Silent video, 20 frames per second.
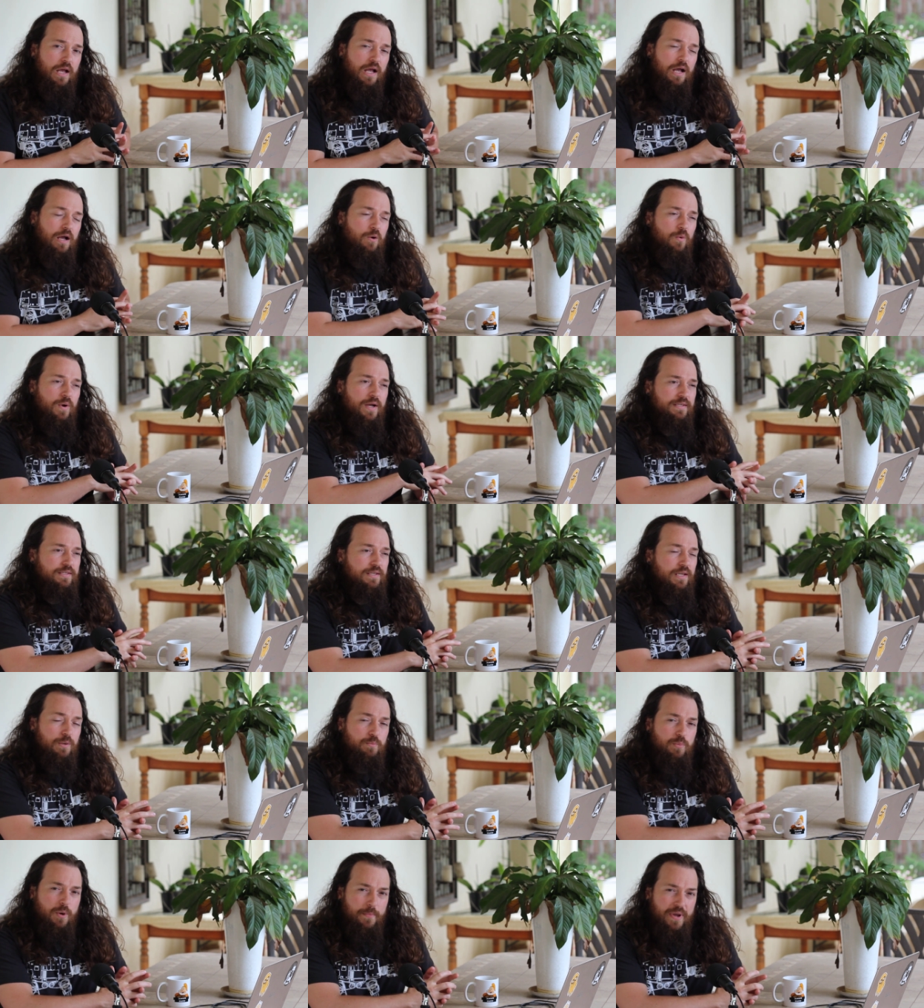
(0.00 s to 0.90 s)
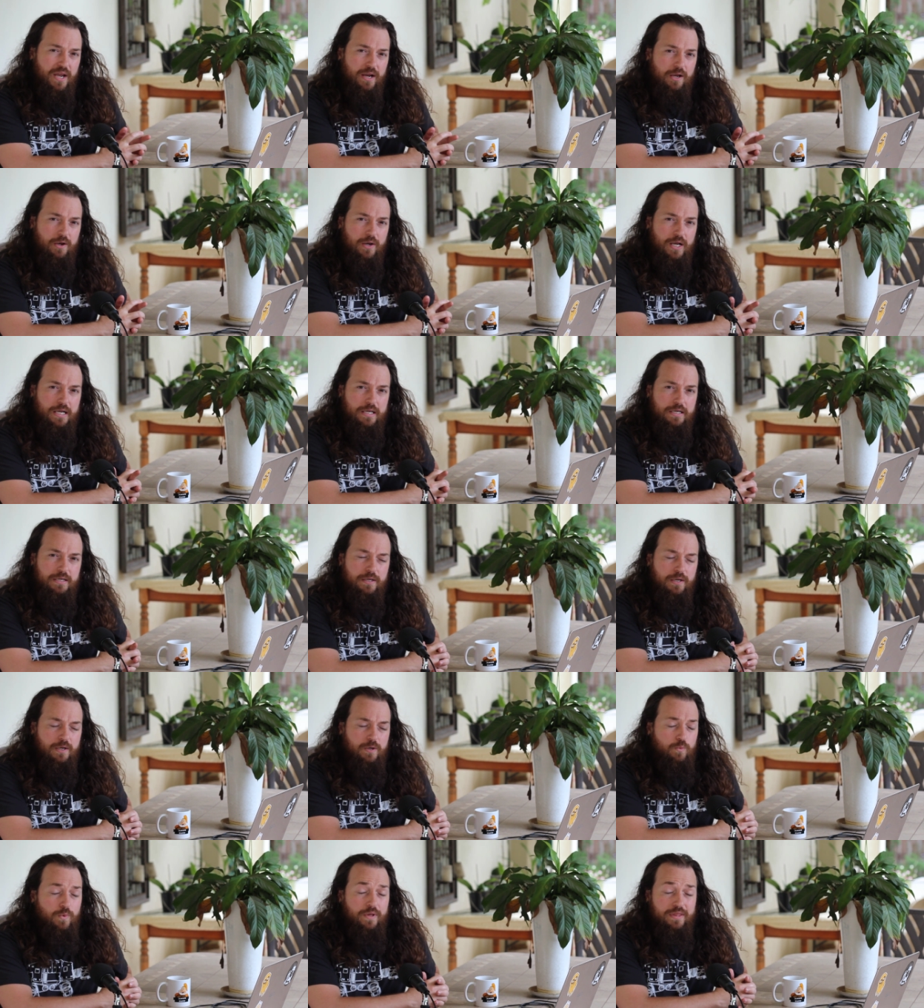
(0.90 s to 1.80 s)
how I set up my MangoHUD
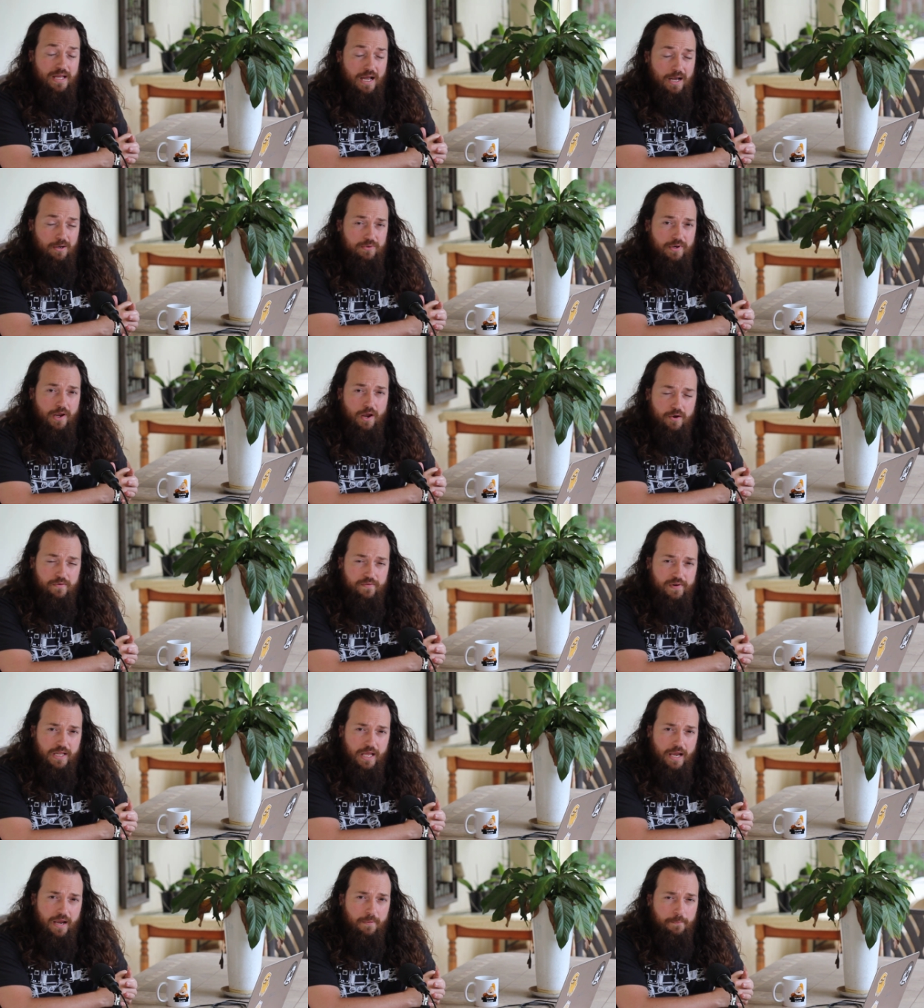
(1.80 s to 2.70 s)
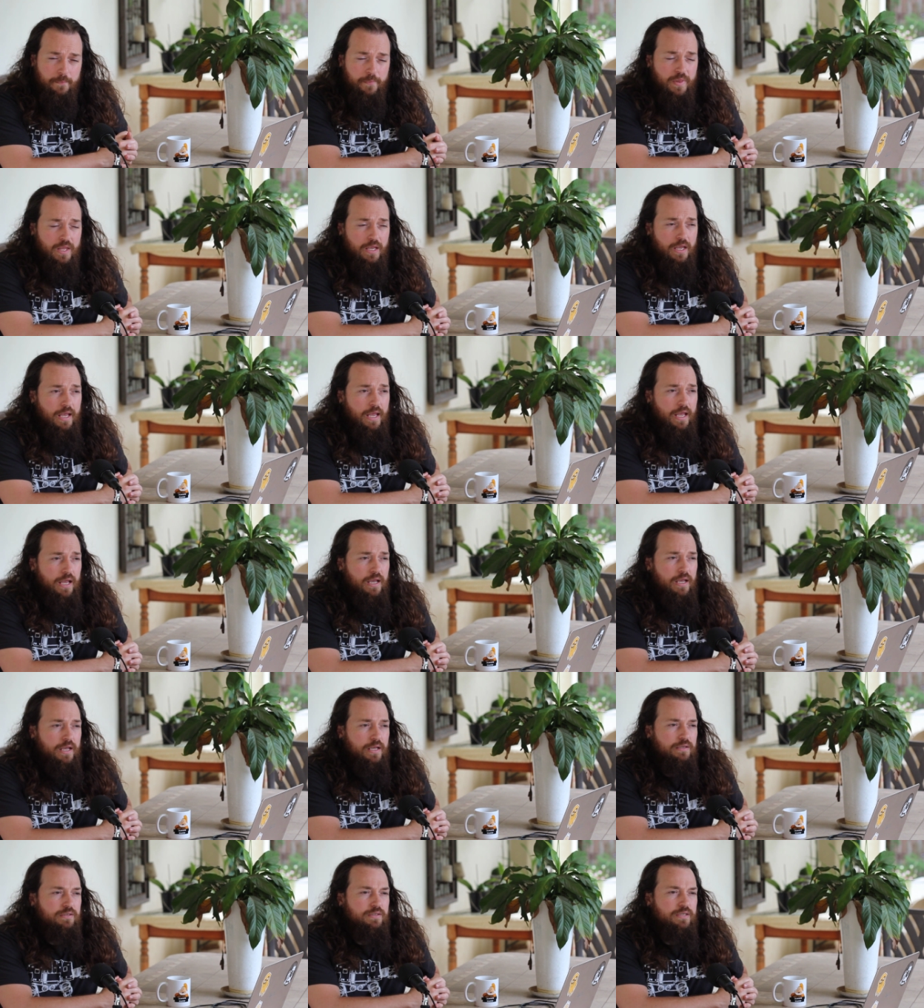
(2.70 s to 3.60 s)
without GOverlay,
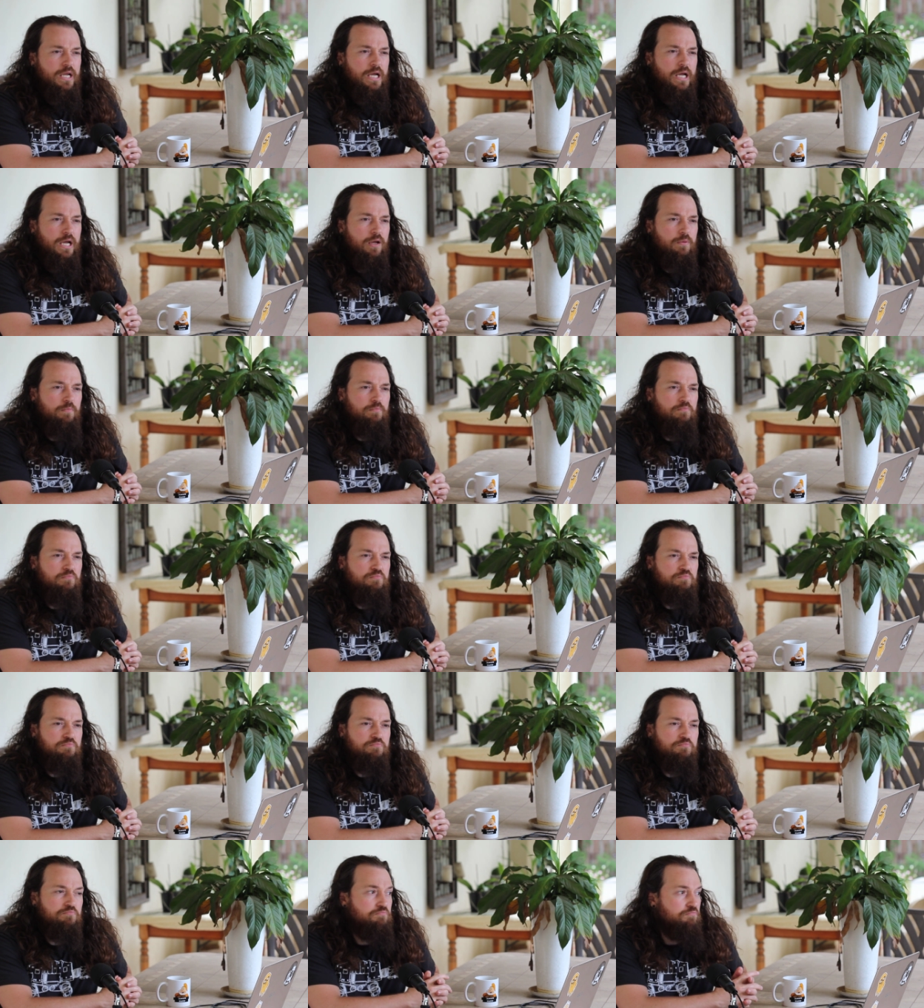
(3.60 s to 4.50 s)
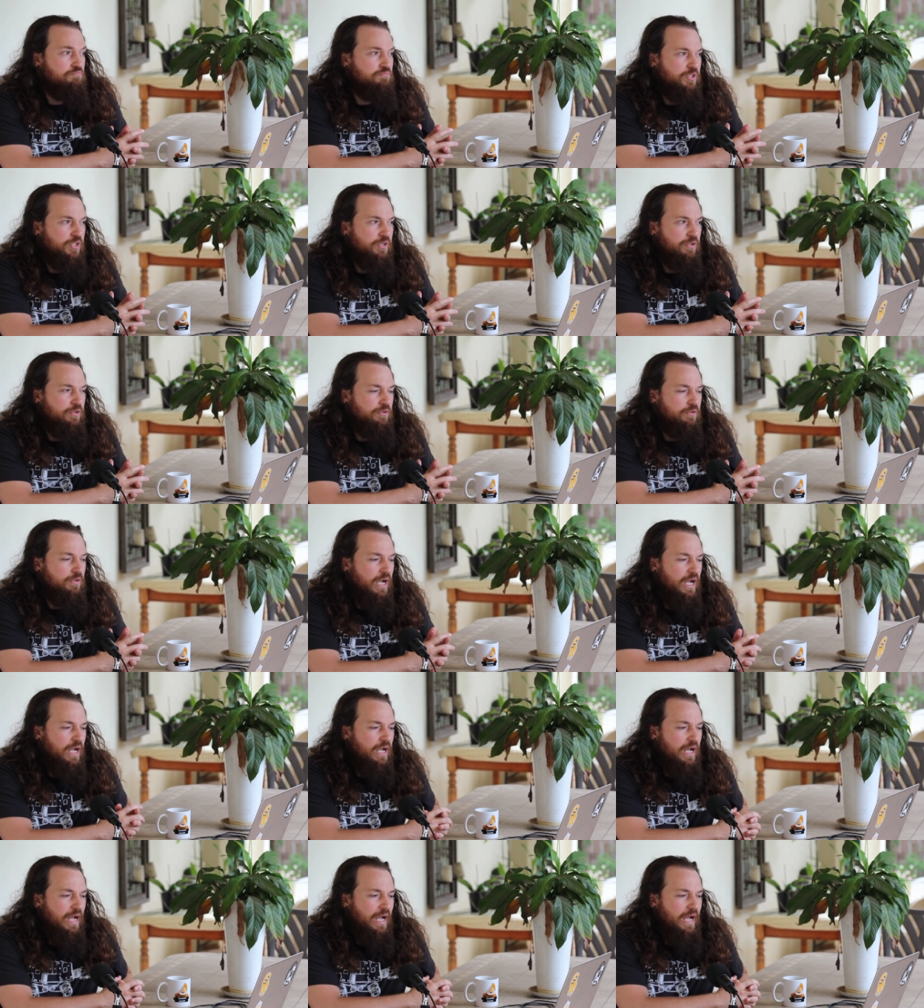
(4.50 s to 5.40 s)
and um, you know,
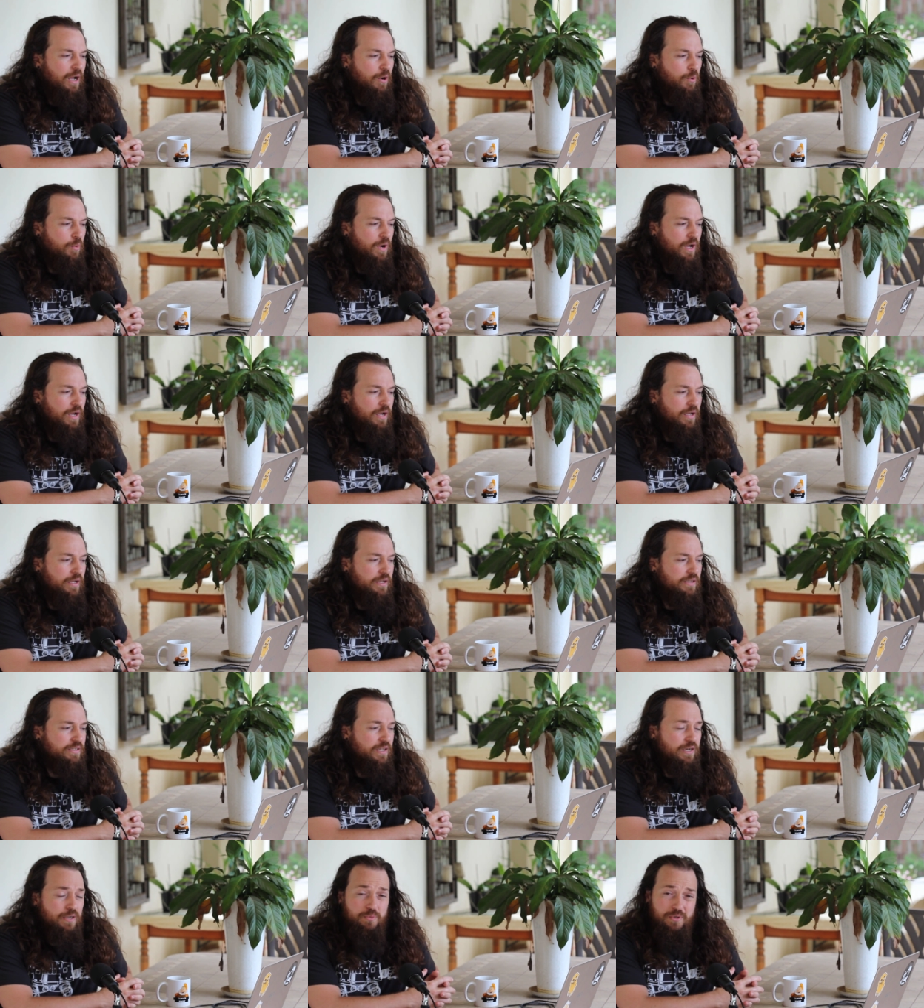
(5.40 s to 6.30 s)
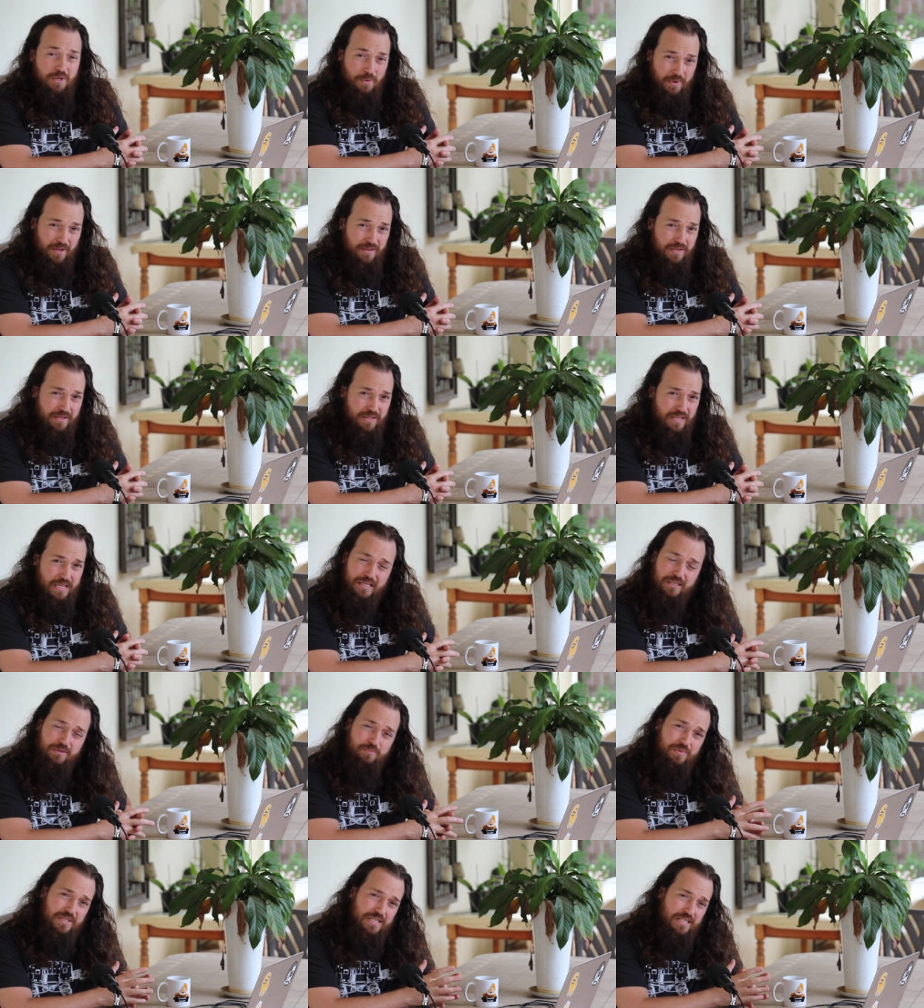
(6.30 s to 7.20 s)
how I set up some other
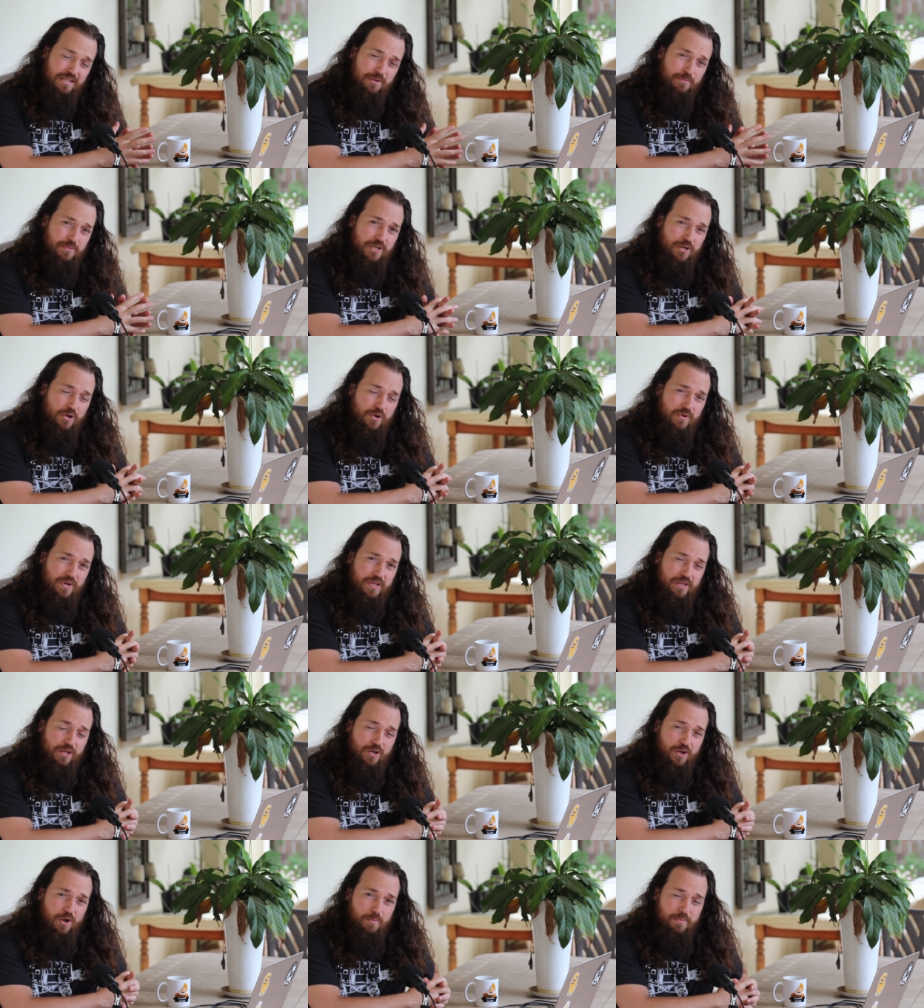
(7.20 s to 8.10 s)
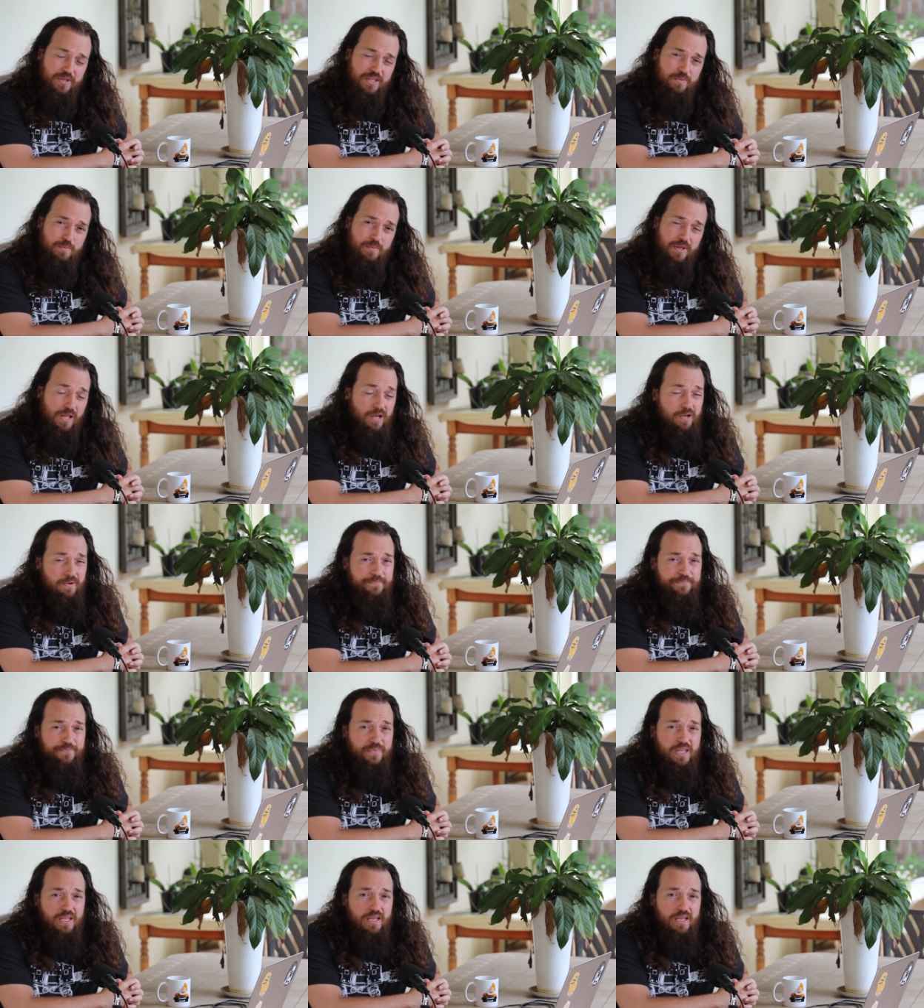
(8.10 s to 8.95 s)
things, please let me know in the comments below,